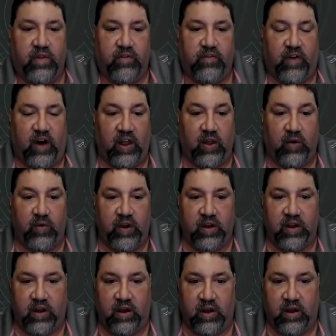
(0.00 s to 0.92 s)
Following
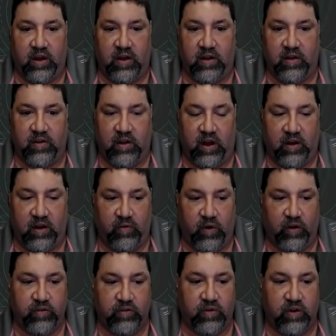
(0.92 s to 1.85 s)

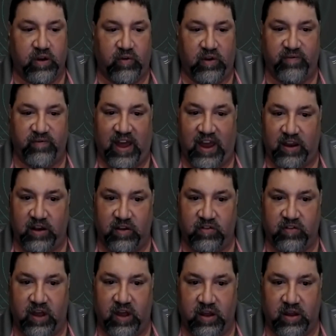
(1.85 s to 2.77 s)
Wall Street, went back into
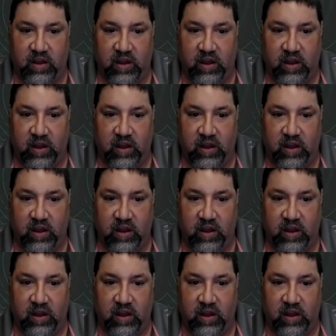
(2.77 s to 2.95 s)
tech,